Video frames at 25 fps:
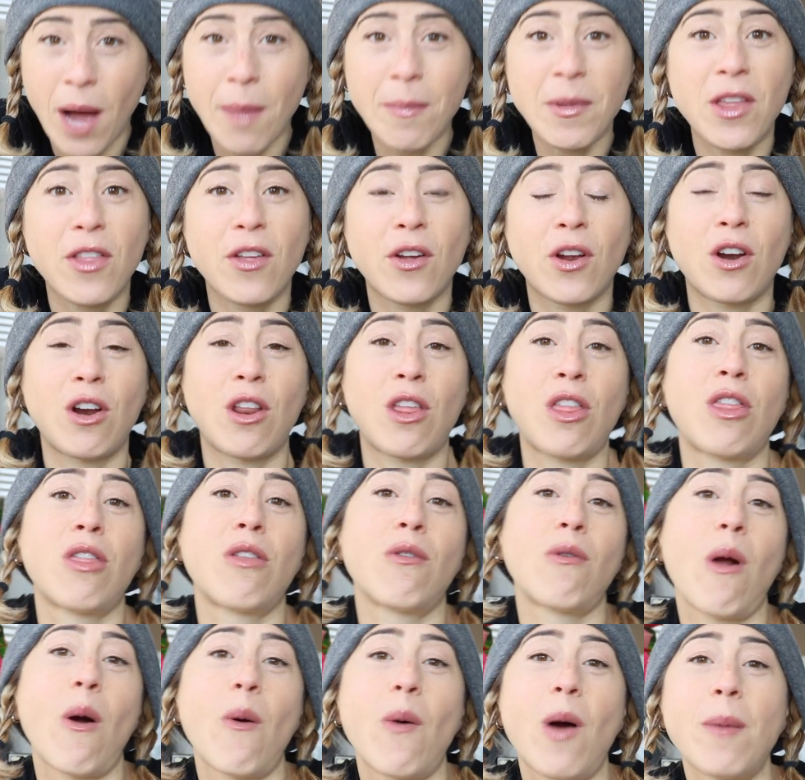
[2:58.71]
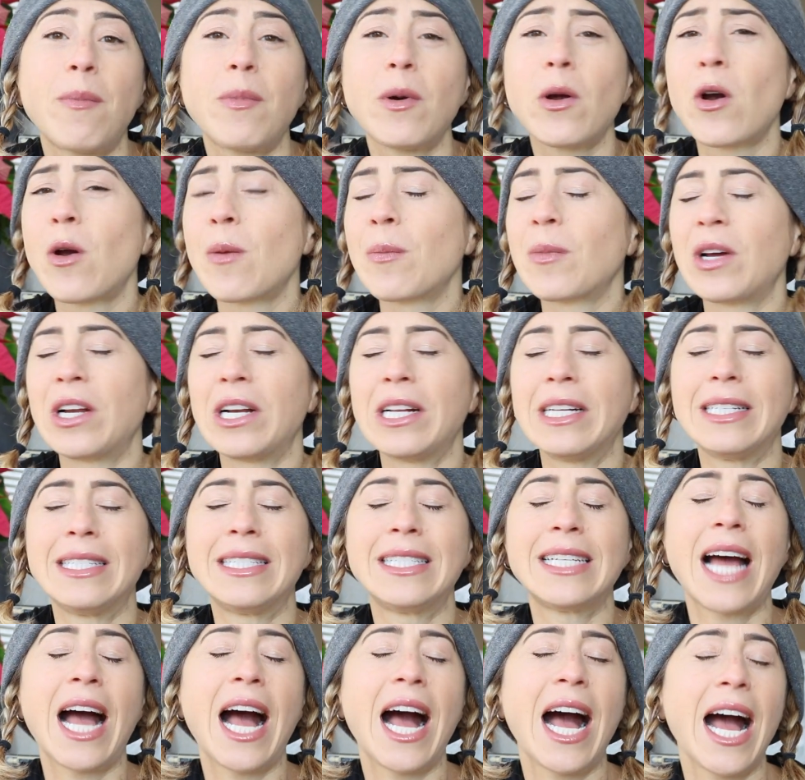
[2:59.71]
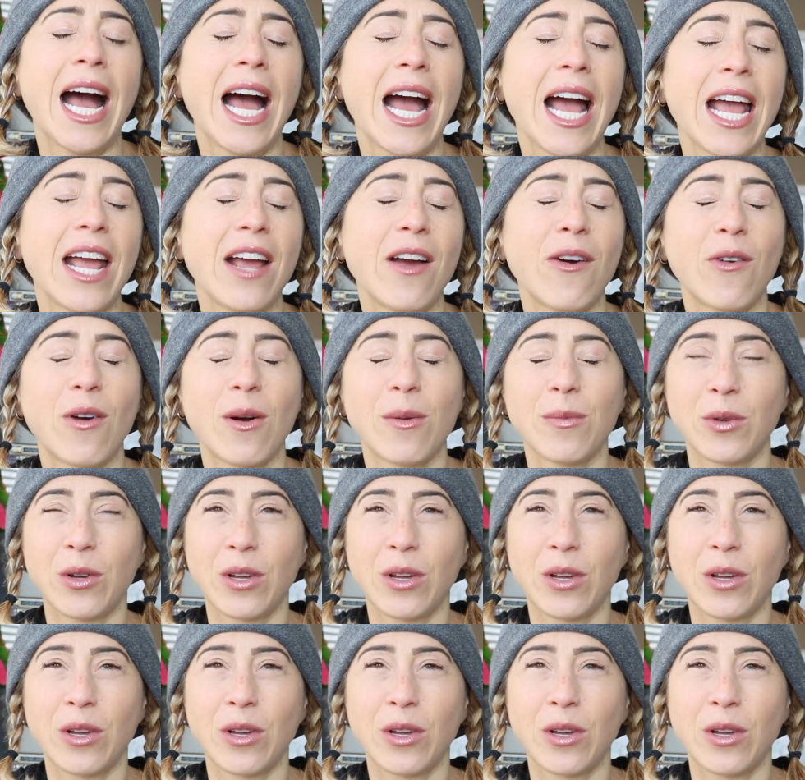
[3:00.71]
I'm either gonna throw up or I'm gonna die or I'm